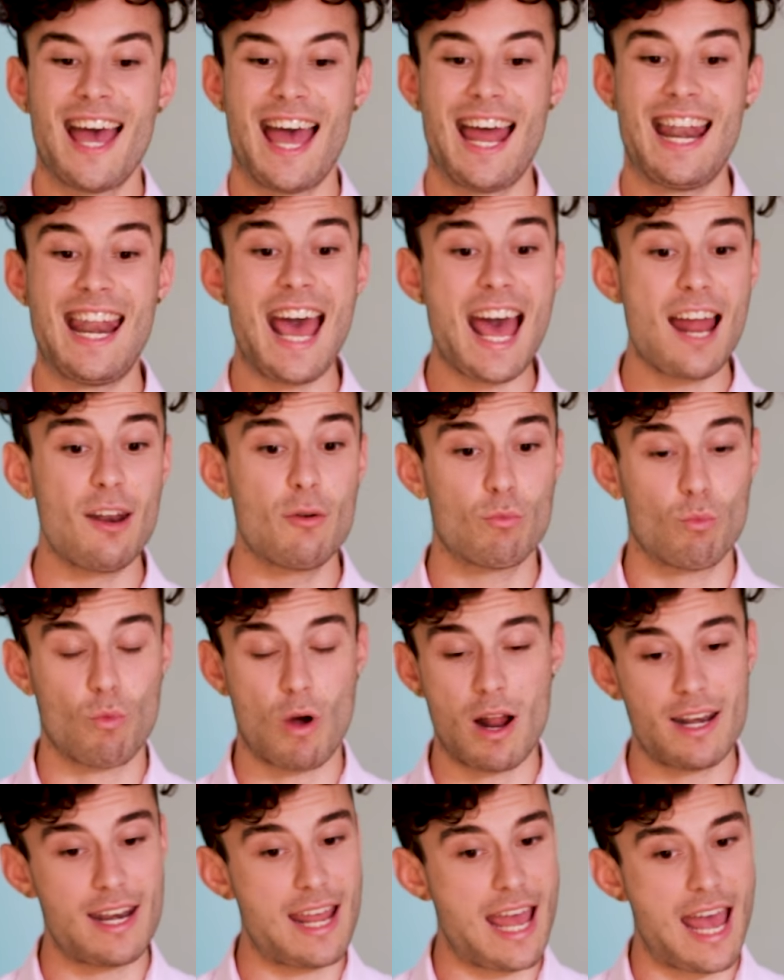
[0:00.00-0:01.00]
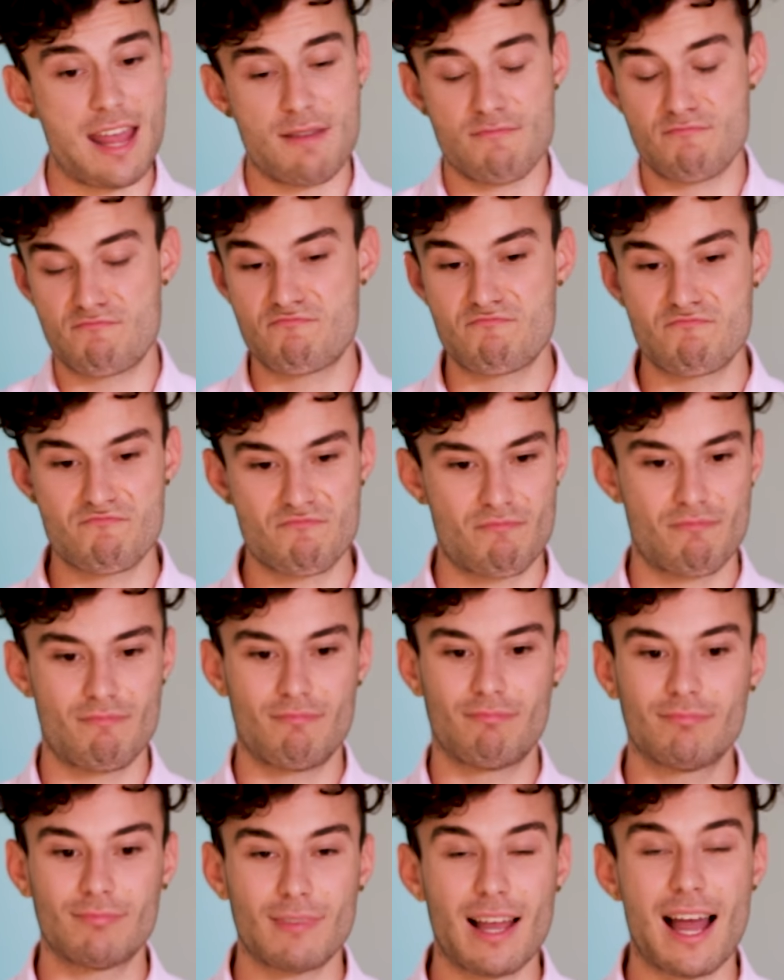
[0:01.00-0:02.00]
And then one day,
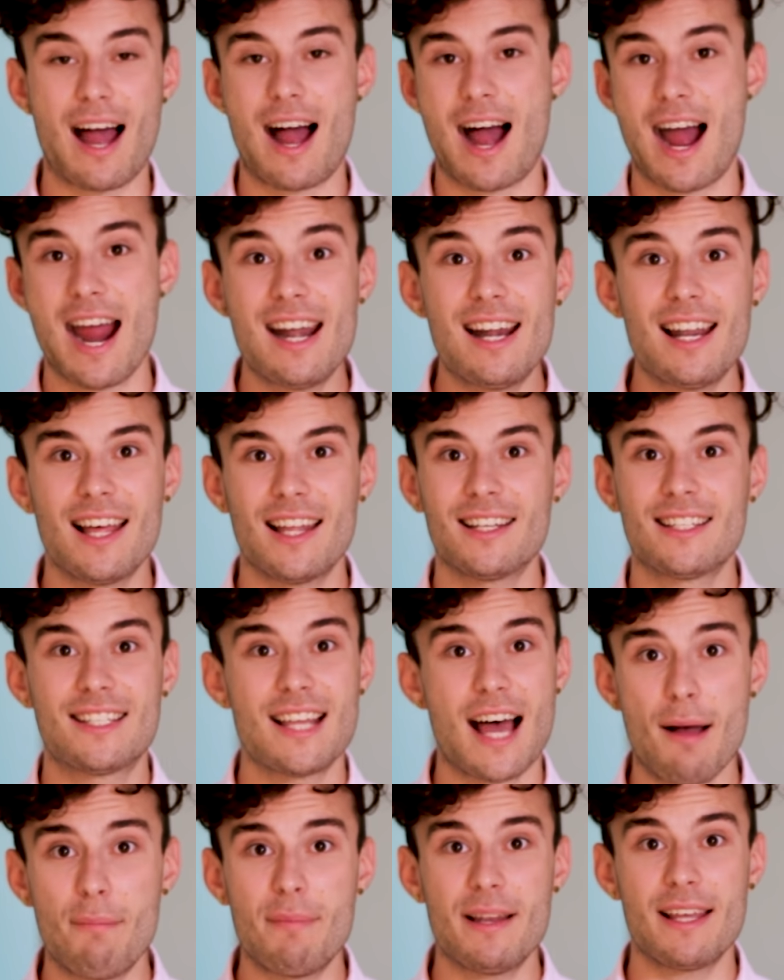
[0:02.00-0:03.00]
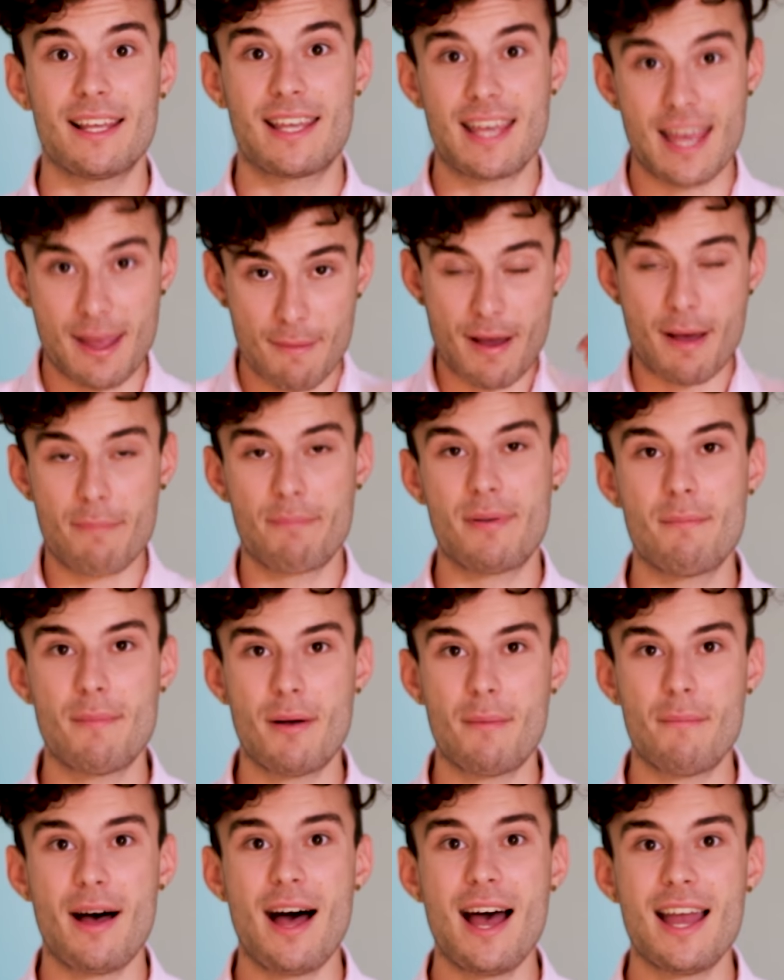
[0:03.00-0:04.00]
Ireland, Dublin came up in
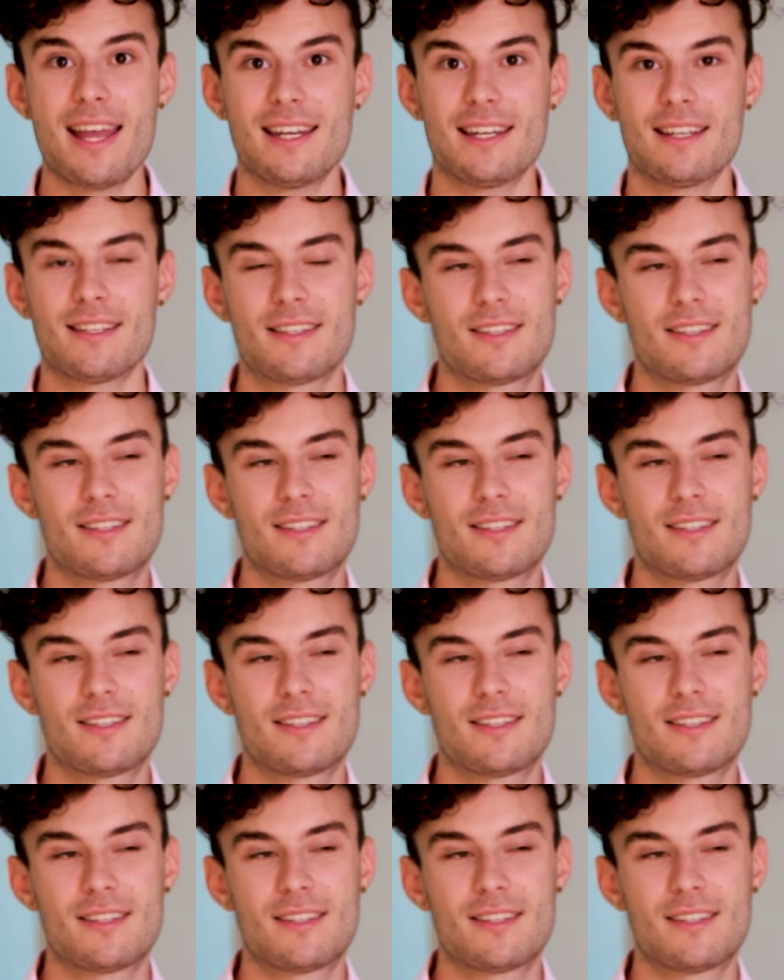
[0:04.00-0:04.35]
my mind.